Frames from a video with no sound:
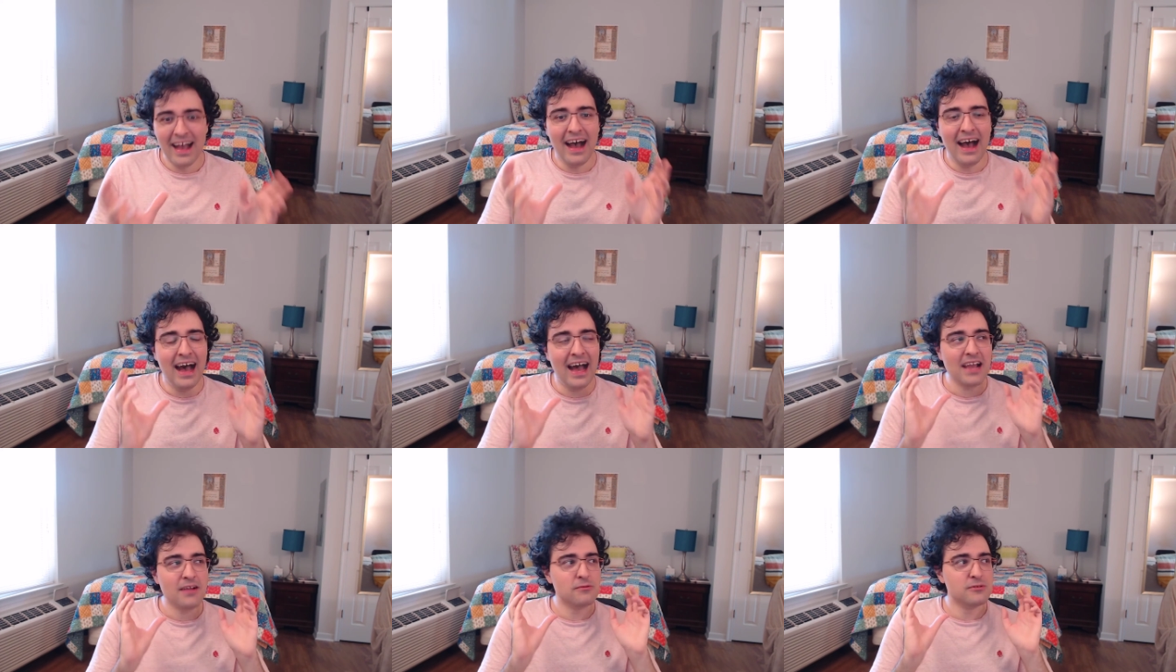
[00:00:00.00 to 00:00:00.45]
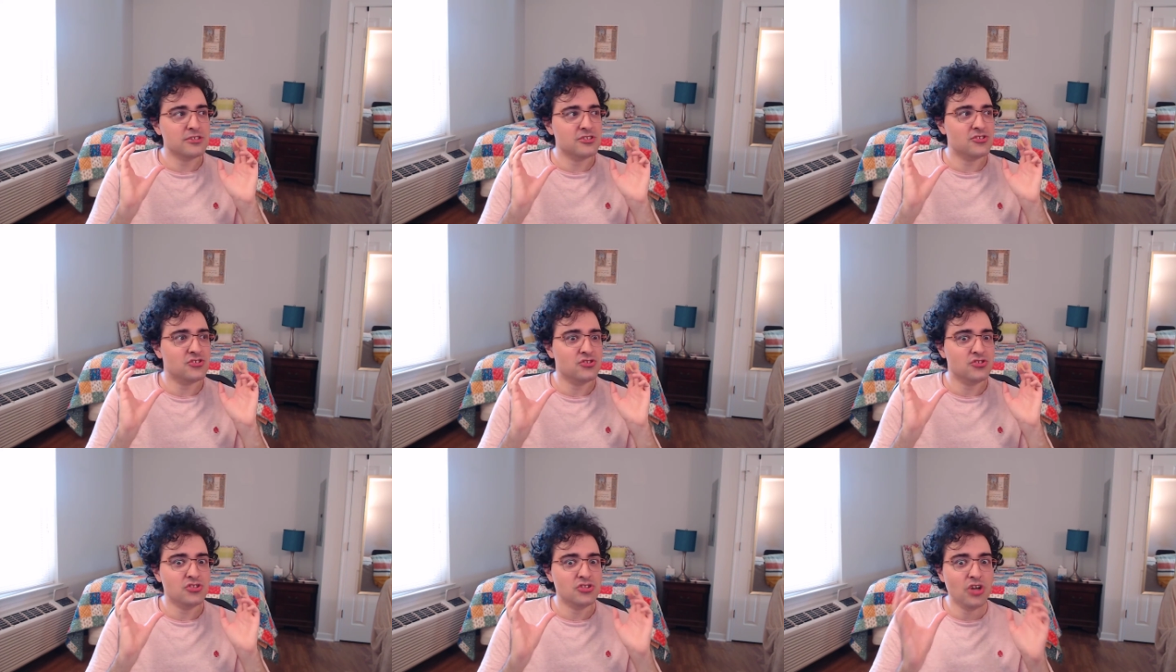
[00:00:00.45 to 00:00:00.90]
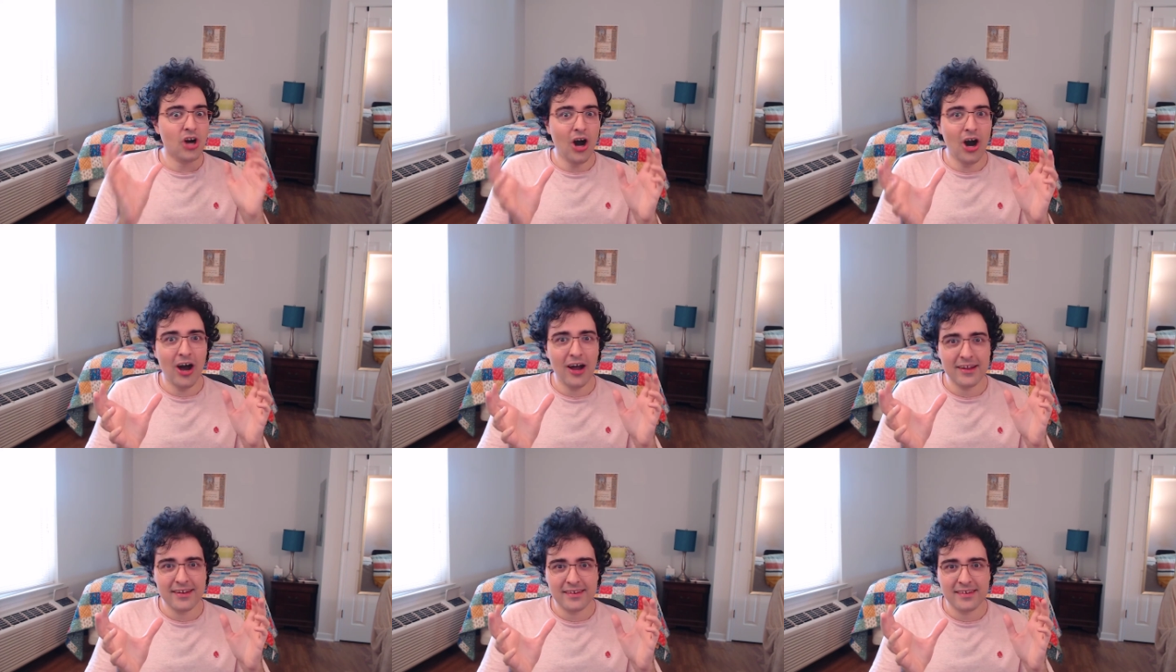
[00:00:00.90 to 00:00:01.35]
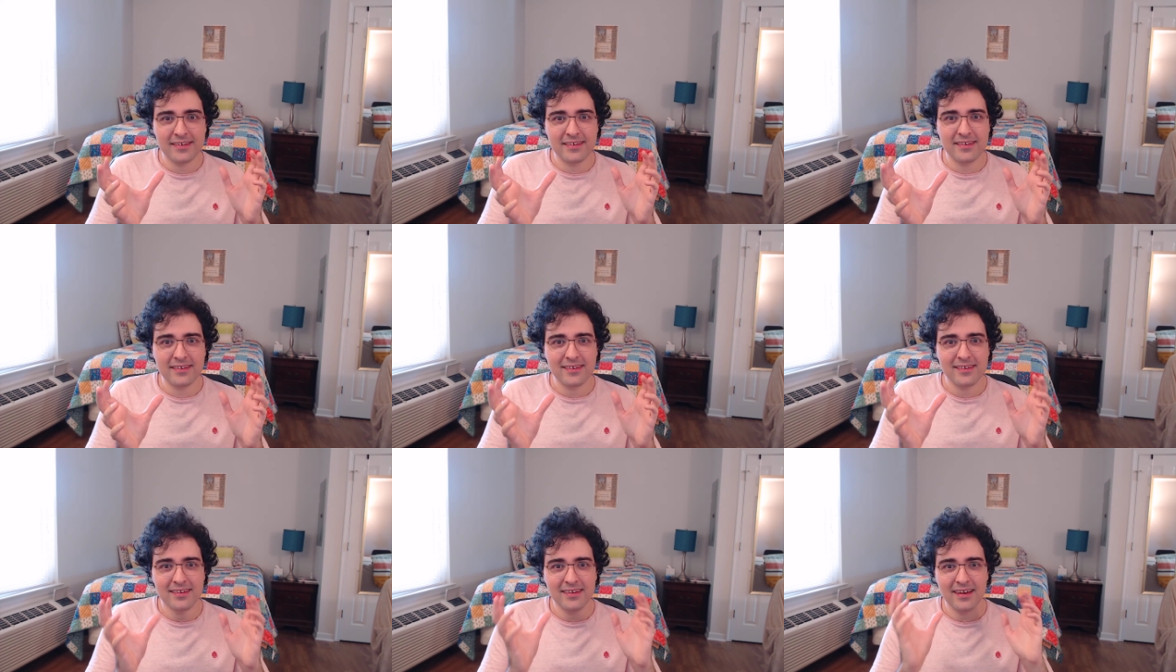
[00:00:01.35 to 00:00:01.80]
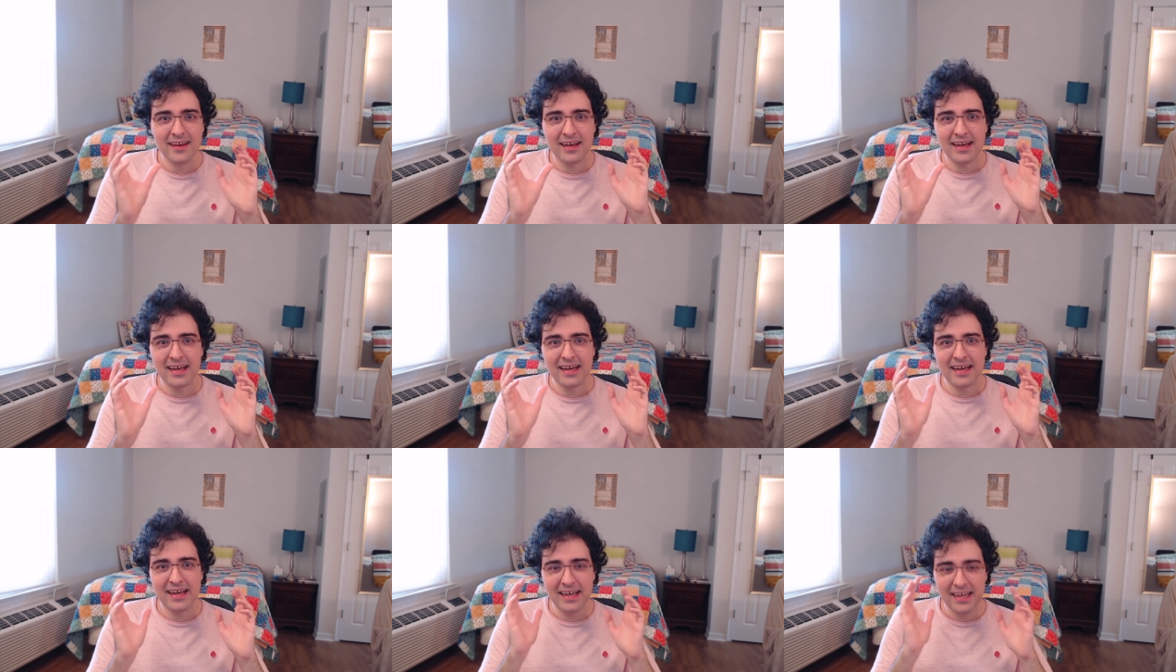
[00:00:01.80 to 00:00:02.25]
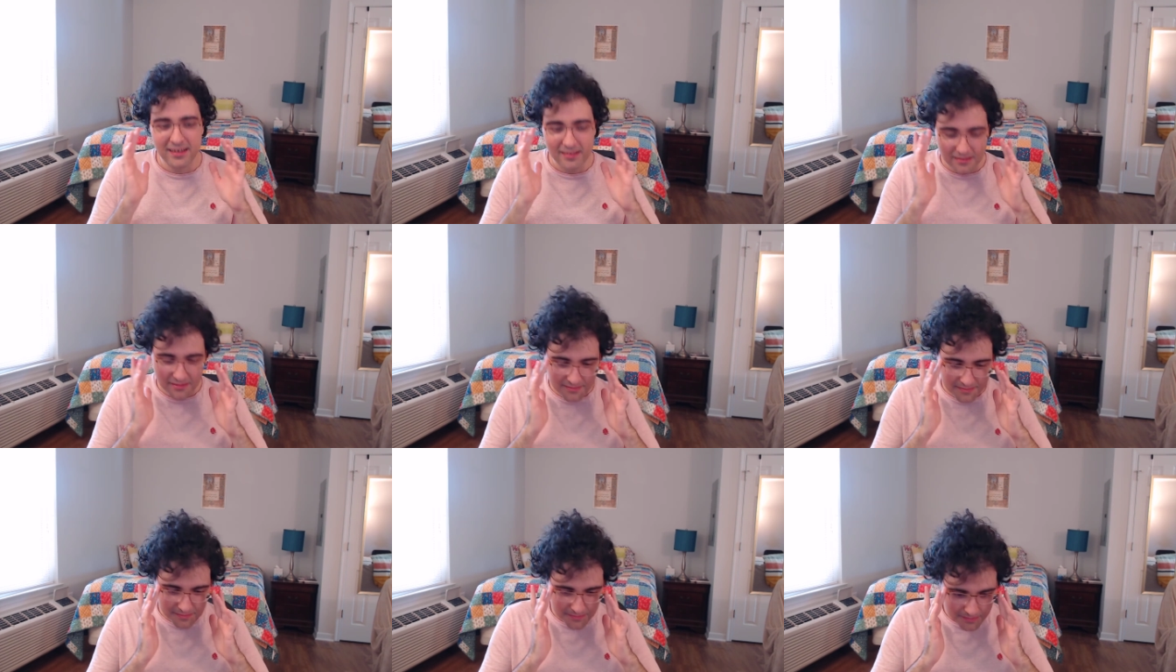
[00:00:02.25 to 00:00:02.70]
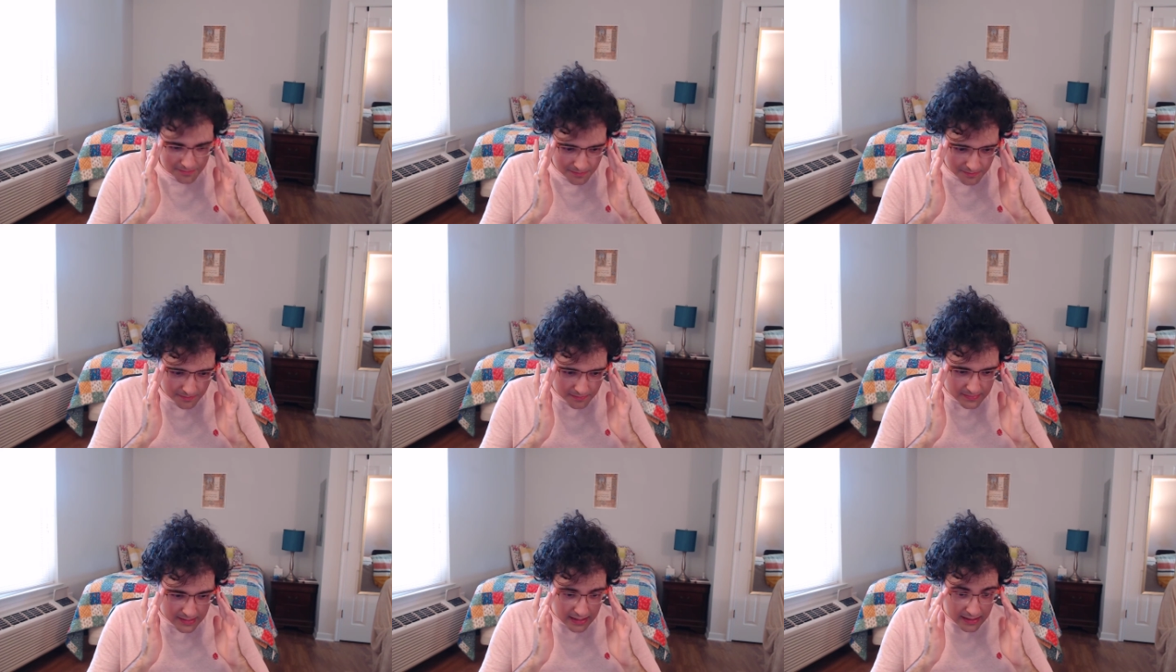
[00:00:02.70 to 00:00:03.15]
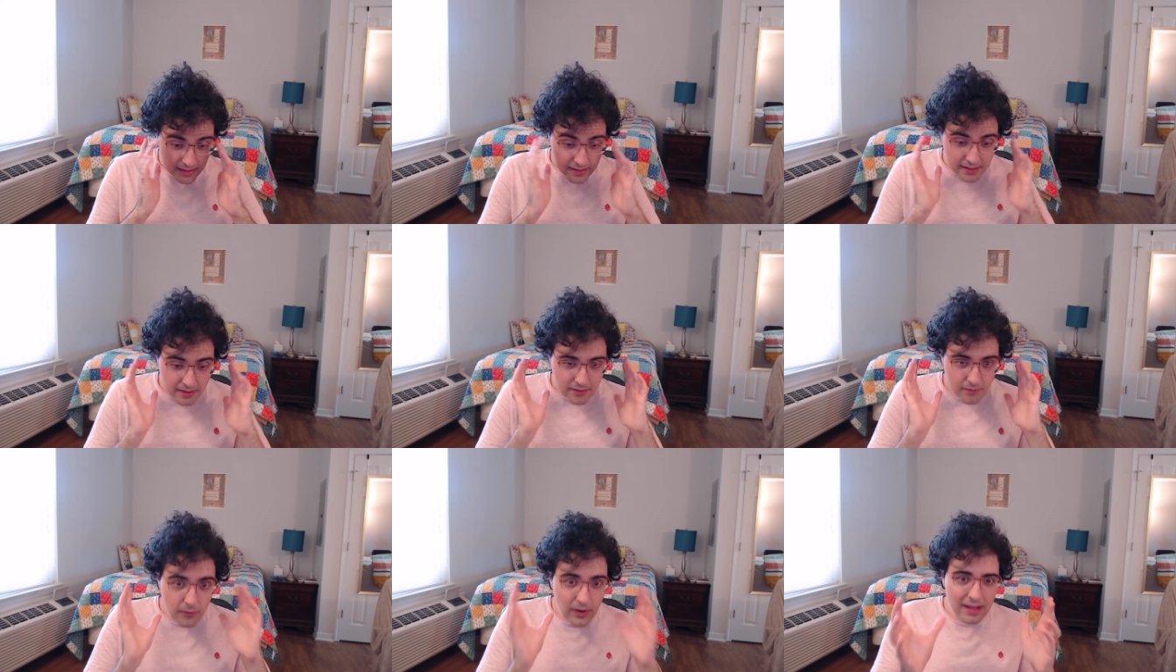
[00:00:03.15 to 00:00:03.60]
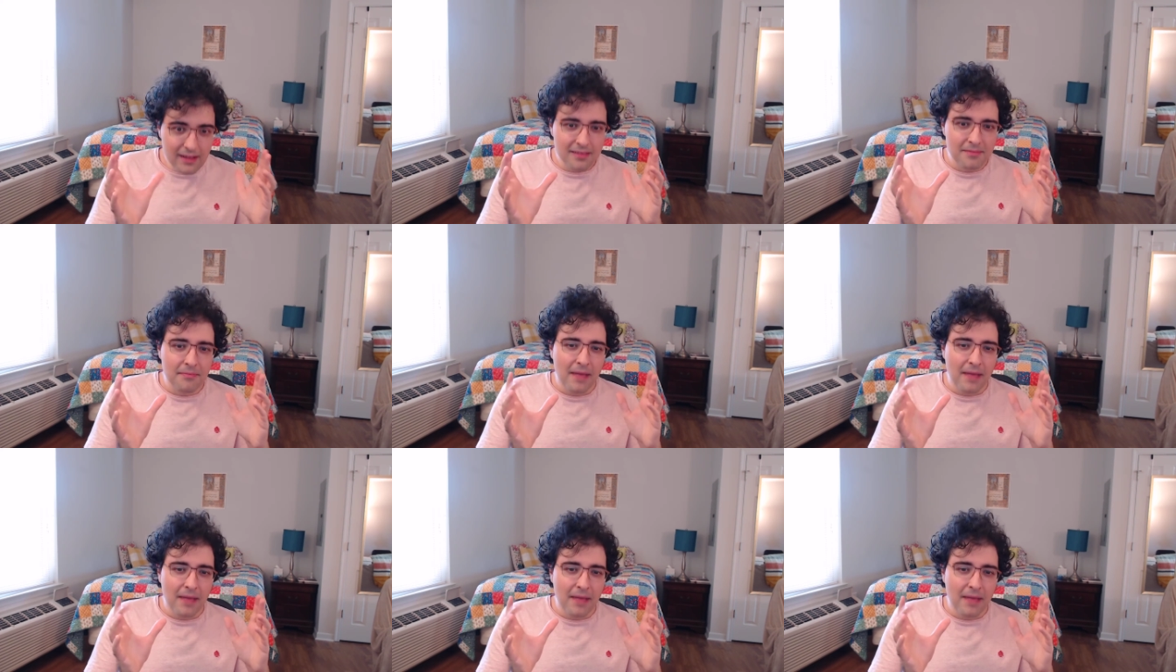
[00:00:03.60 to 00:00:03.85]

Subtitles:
I was not, well,